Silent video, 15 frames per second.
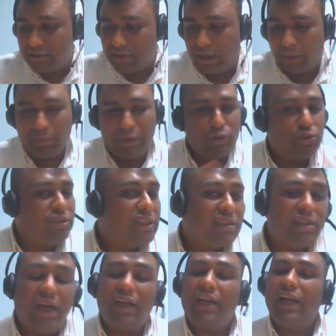somebody who's
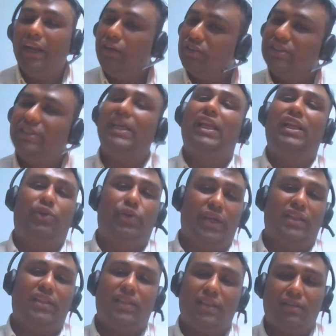just not trying to sell you
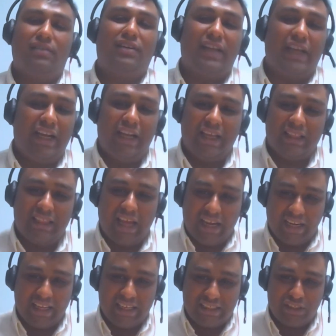anything, right? Like
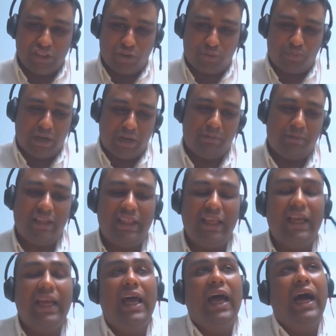that is your primary
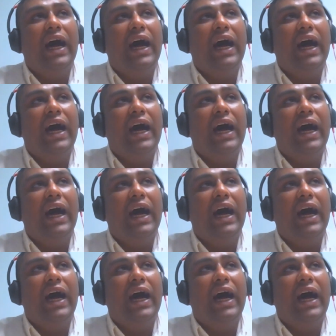thing.